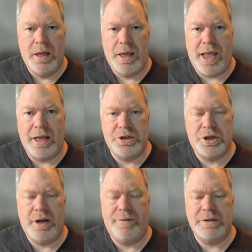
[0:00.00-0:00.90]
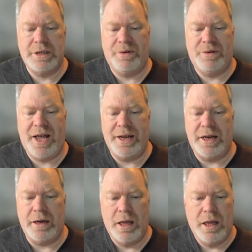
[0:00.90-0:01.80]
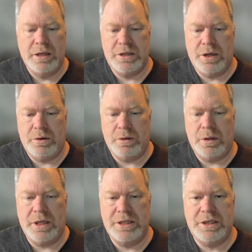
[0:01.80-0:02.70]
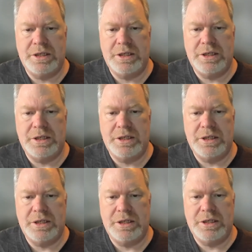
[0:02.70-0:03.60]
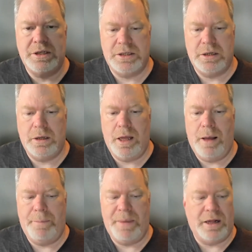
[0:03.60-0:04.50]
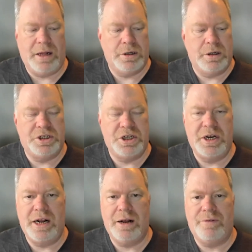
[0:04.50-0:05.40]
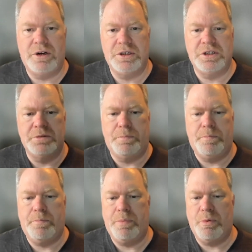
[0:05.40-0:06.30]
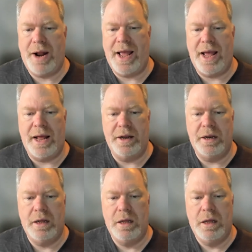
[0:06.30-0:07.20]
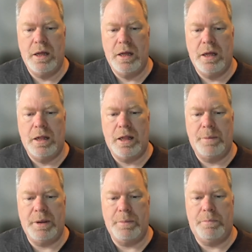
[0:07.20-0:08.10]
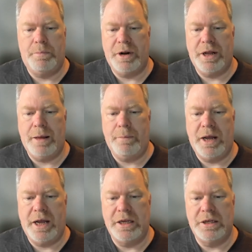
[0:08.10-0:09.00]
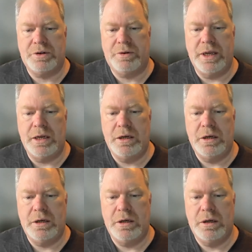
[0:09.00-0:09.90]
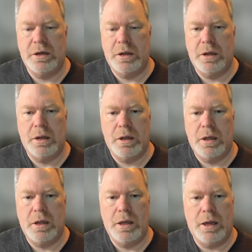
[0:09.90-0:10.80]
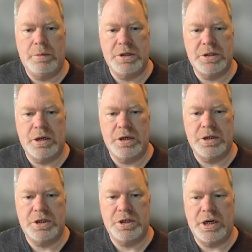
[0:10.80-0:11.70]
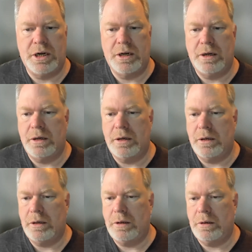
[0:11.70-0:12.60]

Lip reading: And sure enough, I was able to find it. So let's talk real fast about generic versus brand. Let me bring up my screen. I'm just going to share